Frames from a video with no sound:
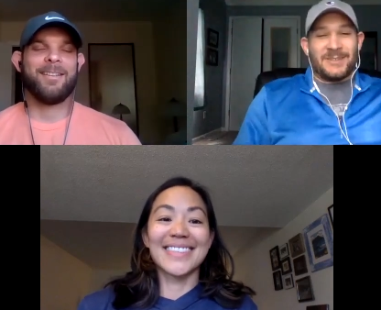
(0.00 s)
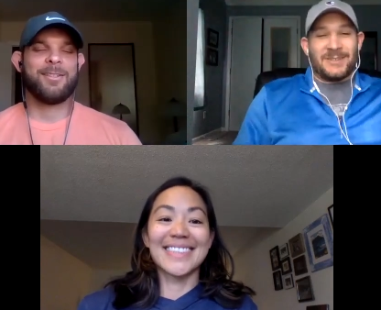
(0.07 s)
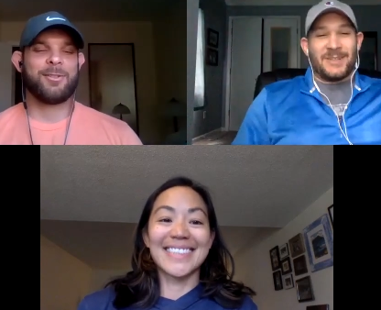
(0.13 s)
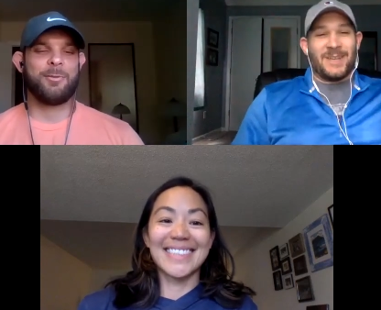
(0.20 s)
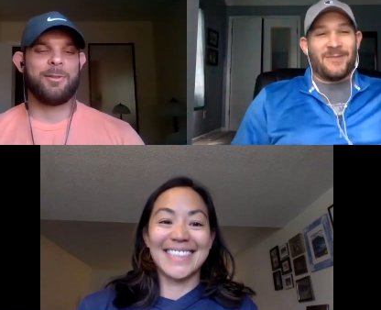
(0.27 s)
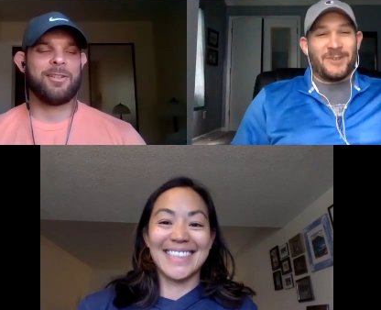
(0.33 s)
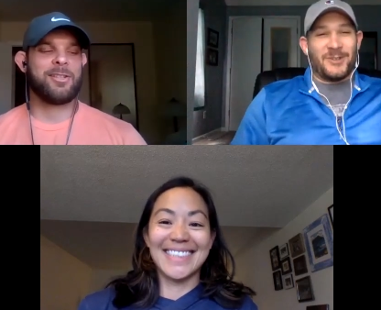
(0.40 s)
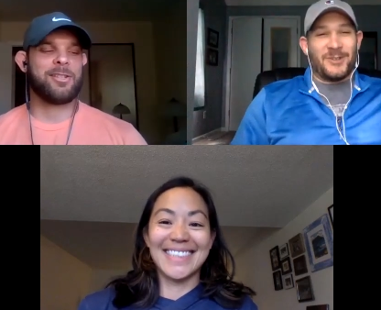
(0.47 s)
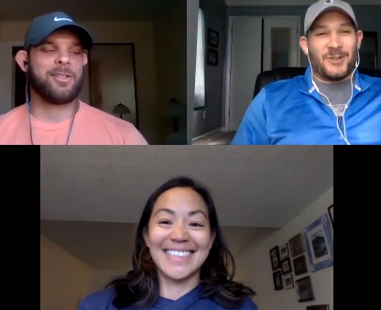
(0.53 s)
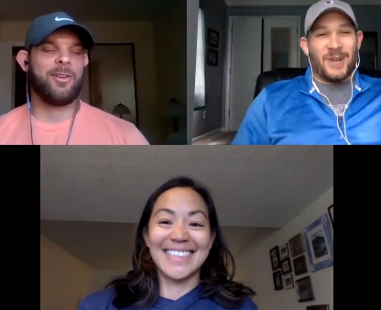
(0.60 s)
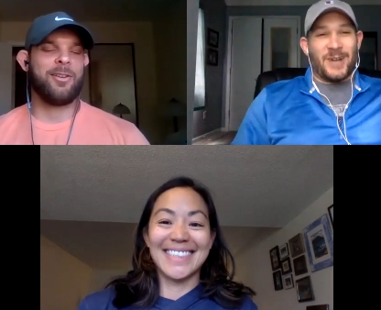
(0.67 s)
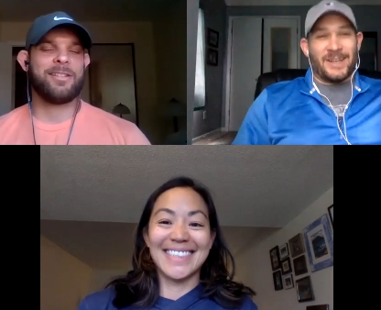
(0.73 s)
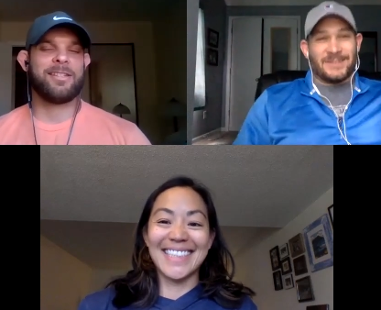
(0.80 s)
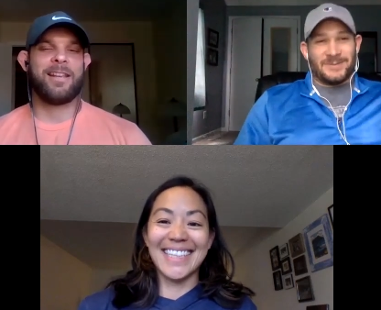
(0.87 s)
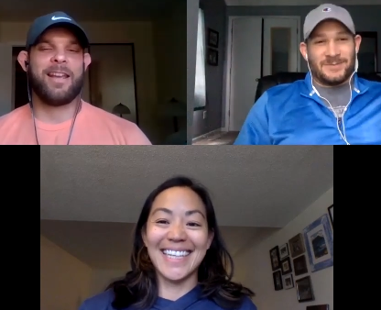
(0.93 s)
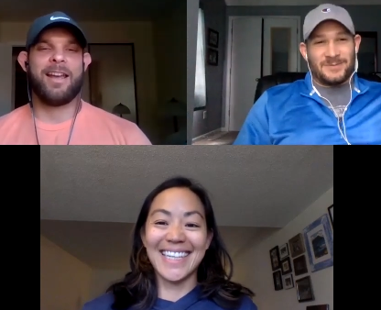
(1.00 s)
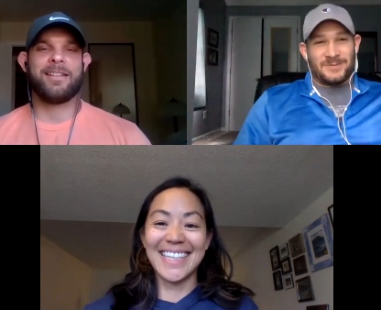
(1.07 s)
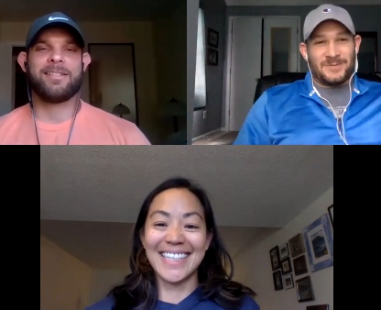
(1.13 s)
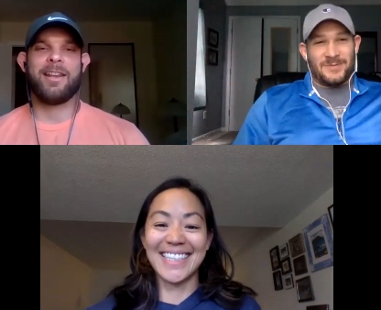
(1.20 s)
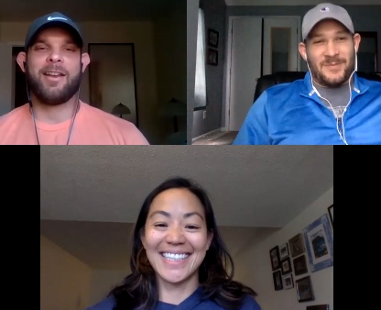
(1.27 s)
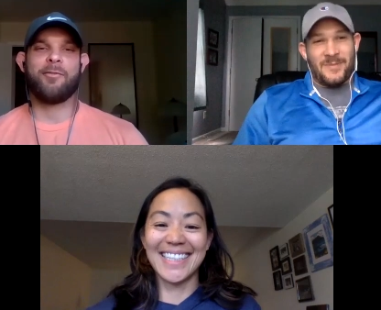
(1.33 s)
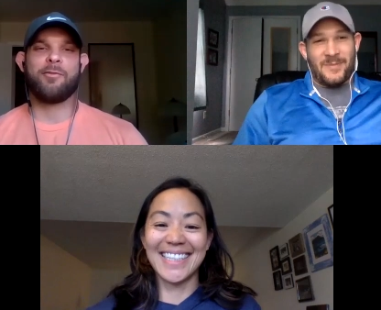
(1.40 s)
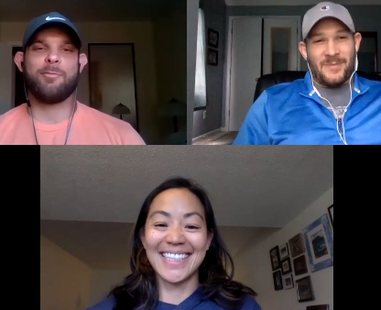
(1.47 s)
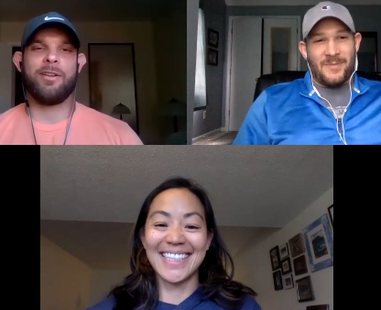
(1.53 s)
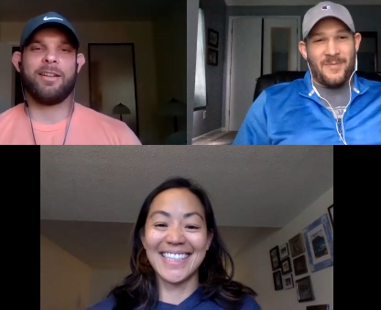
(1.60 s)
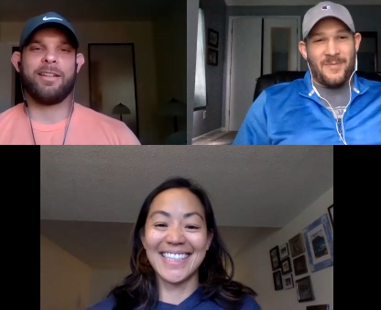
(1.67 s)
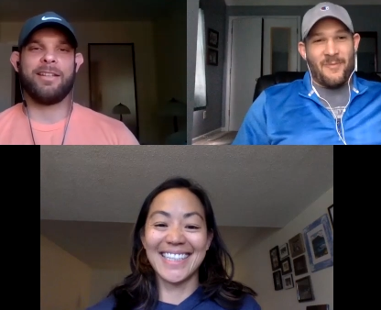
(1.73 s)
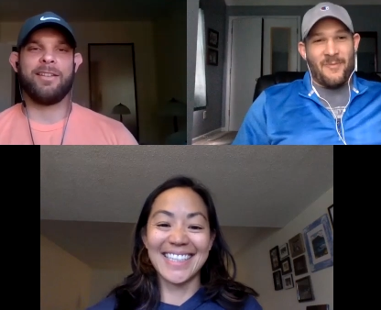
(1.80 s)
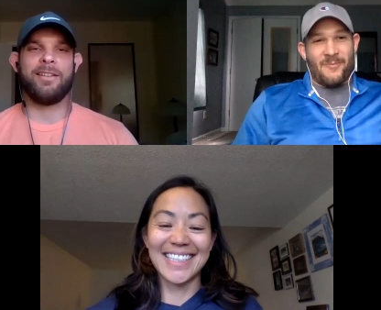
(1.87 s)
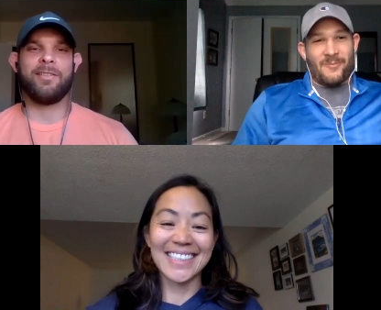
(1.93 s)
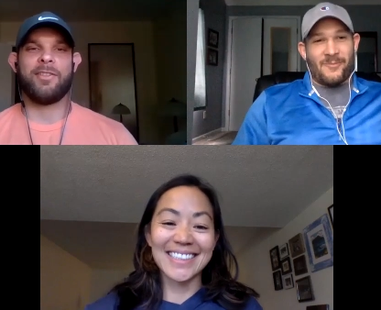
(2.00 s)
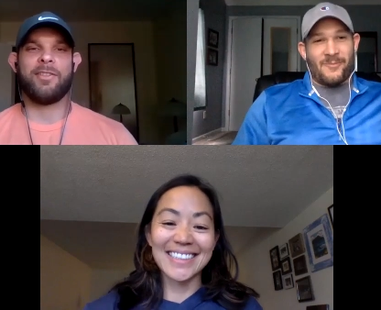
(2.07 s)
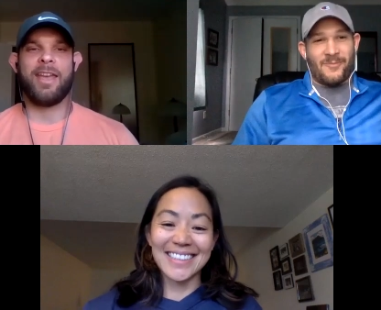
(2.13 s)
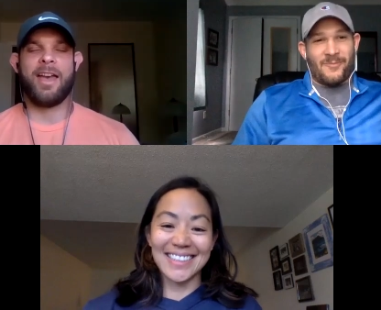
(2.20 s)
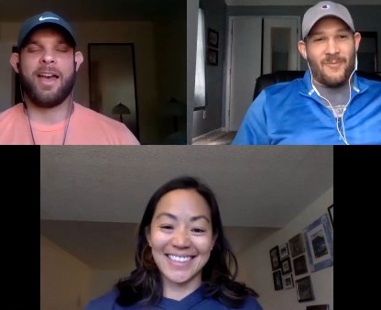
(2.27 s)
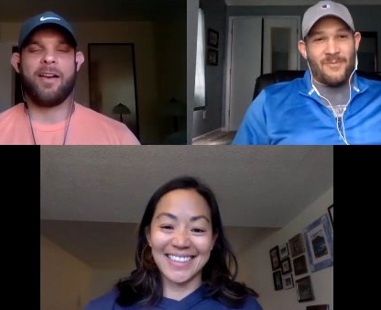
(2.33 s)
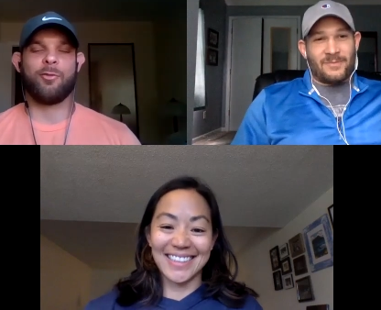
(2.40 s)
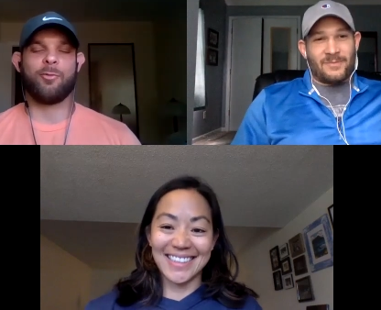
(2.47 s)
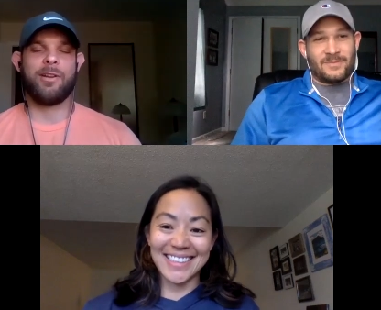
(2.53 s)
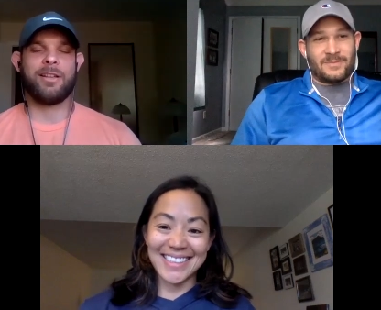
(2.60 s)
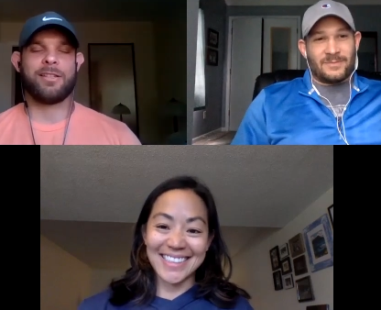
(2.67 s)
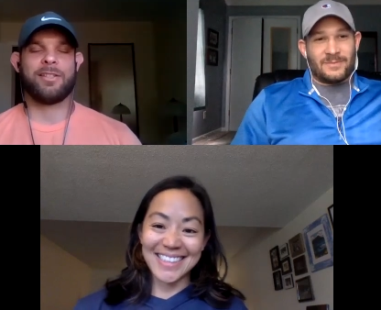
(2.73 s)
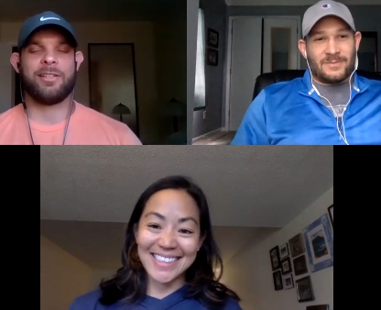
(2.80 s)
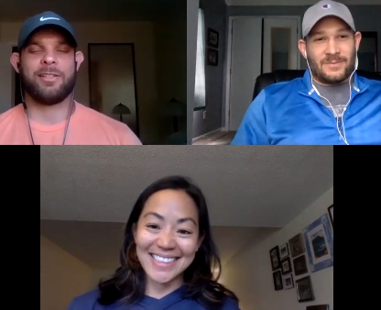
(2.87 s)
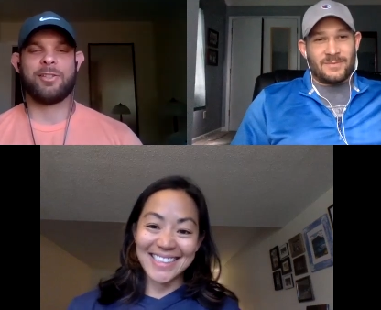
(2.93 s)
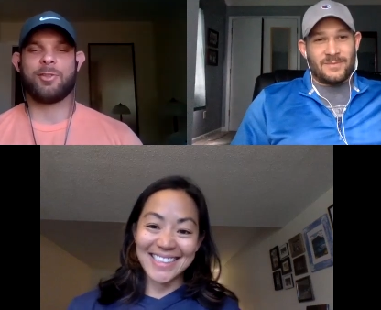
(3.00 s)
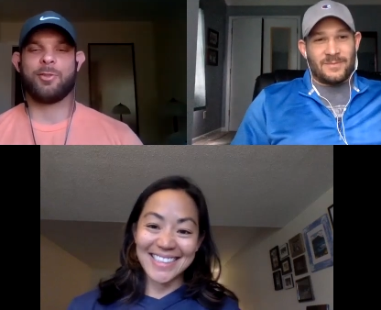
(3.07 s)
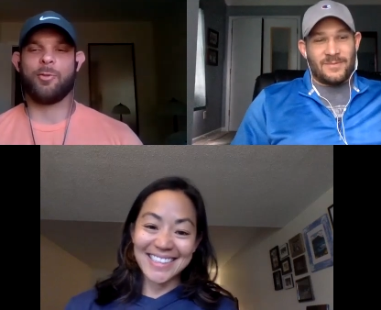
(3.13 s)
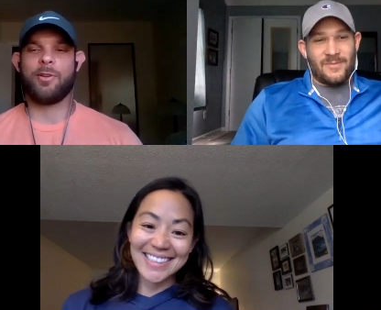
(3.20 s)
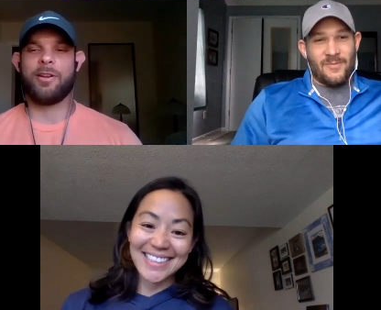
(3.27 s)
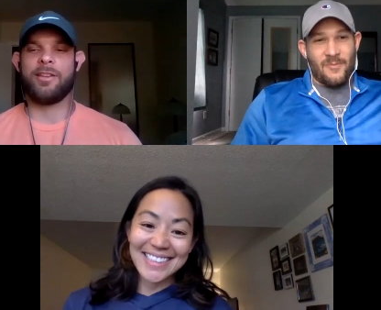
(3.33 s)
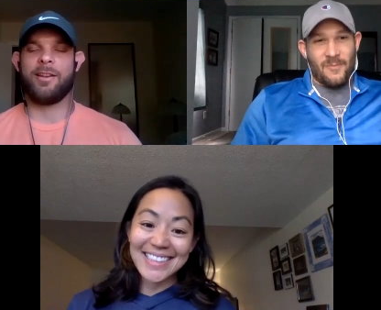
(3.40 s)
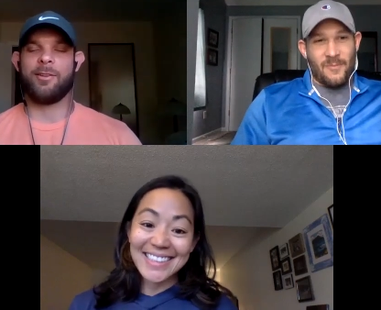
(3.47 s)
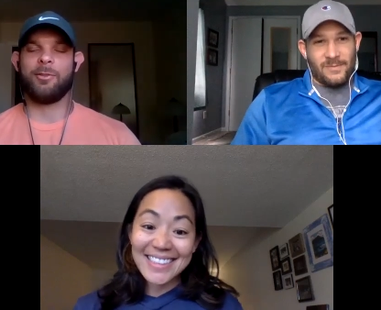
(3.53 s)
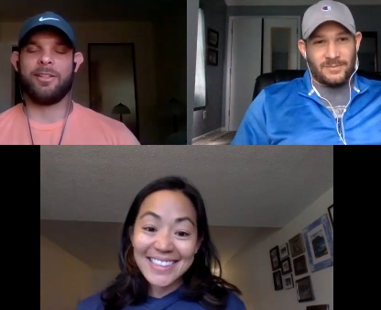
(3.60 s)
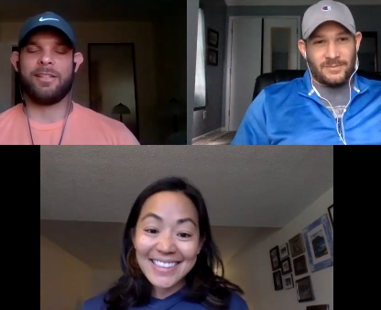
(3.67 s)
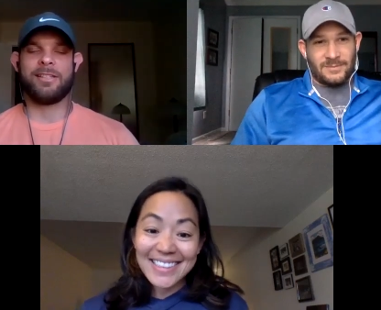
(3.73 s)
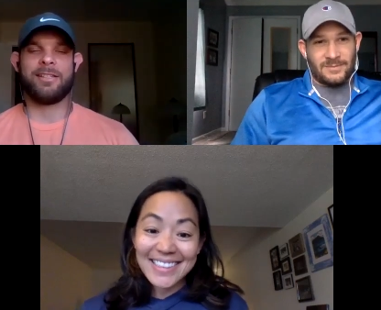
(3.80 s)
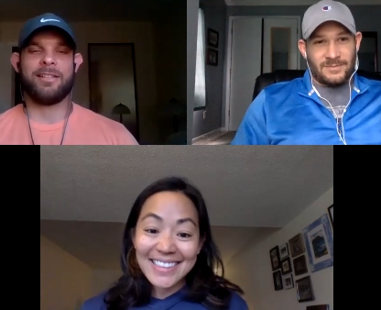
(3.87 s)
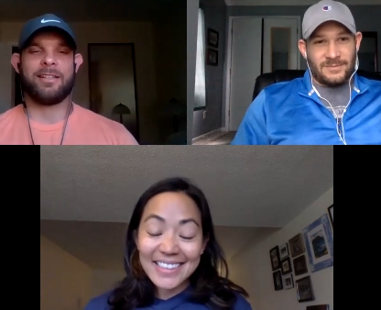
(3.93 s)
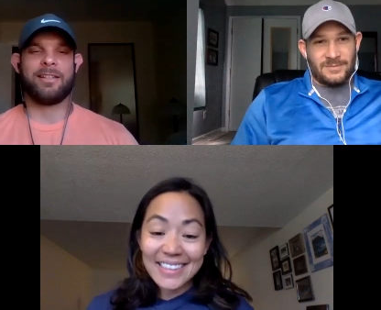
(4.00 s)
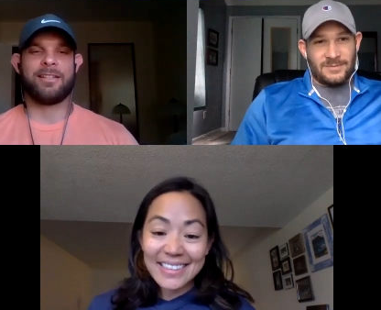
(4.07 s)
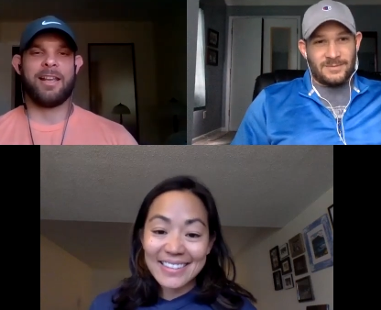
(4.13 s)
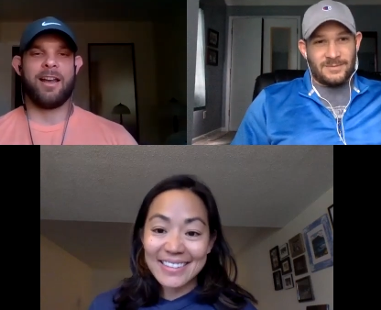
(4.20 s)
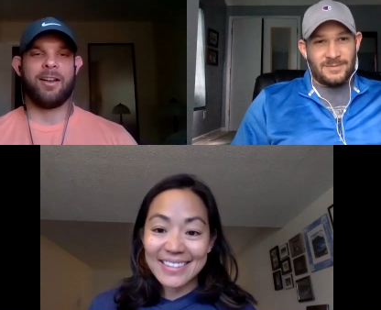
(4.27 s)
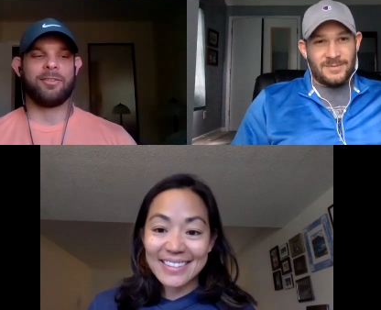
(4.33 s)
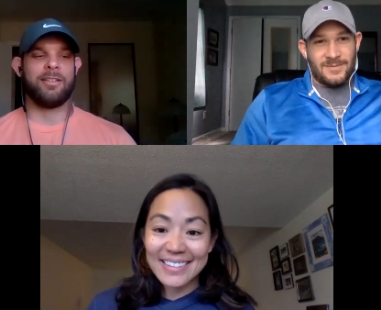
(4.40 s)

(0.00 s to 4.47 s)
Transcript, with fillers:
Speaker 1: so we just always ask everybody if they have a wrestling story that really sticks out